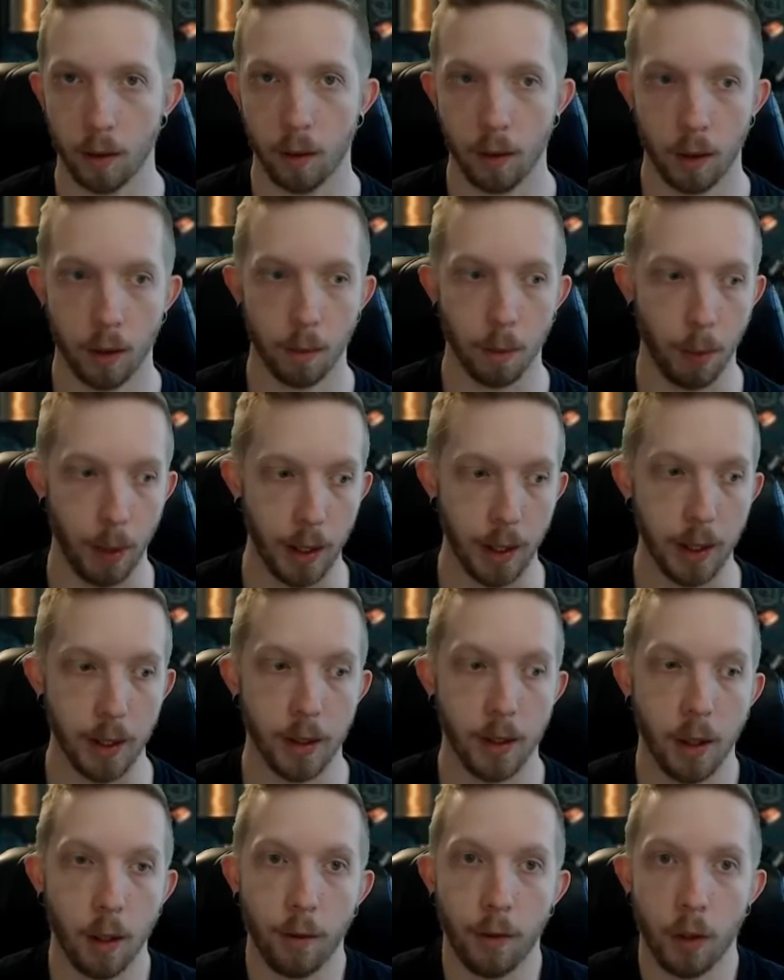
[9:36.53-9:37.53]
the bean
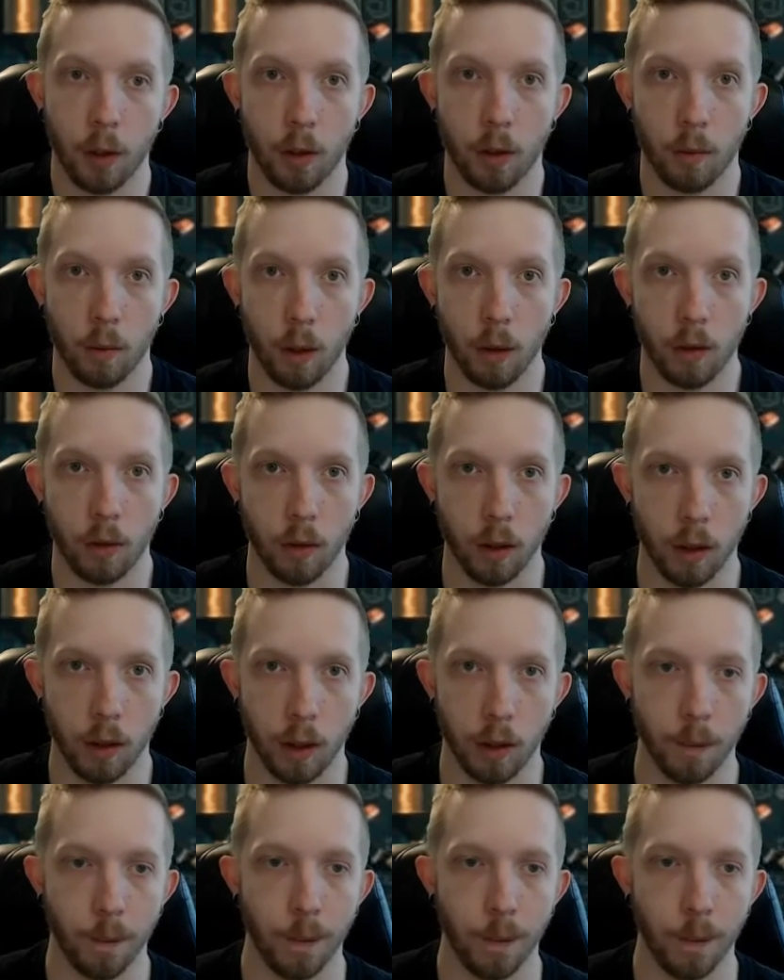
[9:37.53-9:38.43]
itself is going to roast longer.